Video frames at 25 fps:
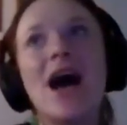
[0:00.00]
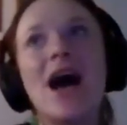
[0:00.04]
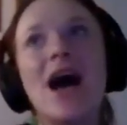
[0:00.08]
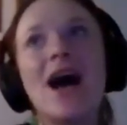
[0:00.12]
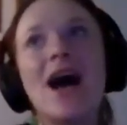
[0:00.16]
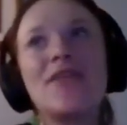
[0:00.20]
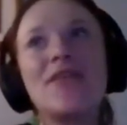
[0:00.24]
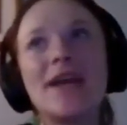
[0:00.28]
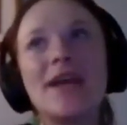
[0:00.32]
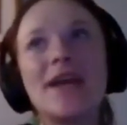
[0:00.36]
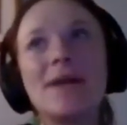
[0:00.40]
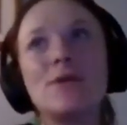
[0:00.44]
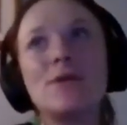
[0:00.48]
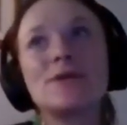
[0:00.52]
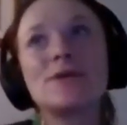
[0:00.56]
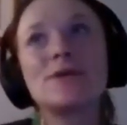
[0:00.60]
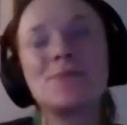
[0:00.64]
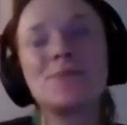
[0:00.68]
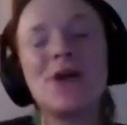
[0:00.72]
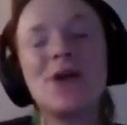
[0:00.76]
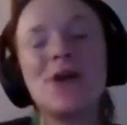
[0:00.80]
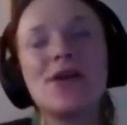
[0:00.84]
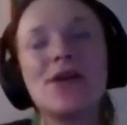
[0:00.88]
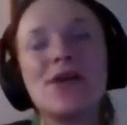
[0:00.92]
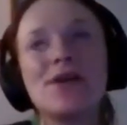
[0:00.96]
the thing I'm
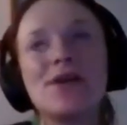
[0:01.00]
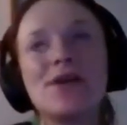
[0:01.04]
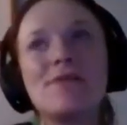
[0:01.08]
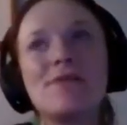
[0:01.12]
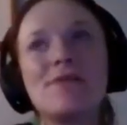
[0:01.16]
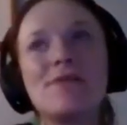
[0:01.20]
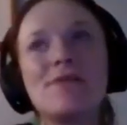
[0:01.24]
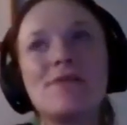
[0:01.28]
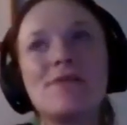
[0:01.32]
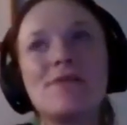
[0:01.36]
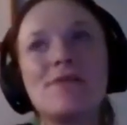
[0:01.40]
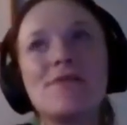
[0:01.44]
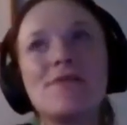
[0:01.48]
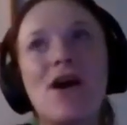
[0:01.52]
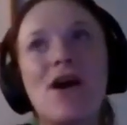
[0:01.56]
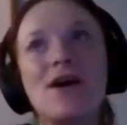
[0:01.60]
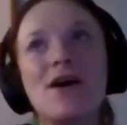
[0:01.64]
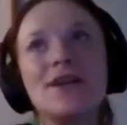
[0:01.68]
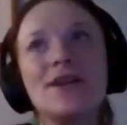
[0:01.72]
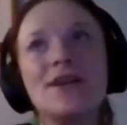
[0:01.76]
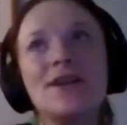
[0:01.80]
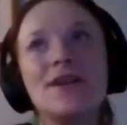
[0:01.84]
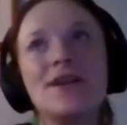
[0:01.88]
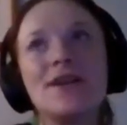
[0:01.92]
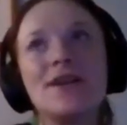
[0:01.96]
most proud of
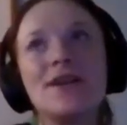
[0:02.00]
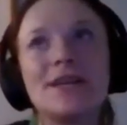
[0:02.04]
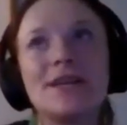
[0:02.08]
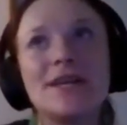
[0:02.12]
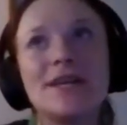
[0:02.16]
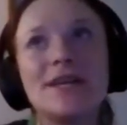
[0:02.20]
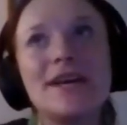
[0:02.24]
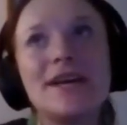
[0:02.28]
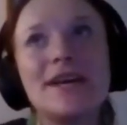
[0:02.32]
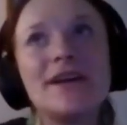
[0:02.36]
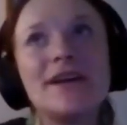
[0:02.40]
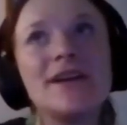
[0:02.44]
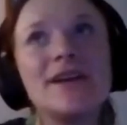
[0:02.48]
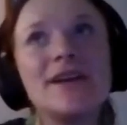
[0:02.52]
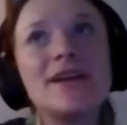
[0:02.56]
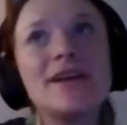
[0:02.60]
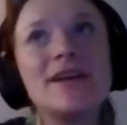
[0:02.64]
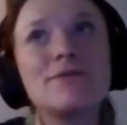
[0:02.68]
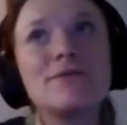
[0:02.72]
on my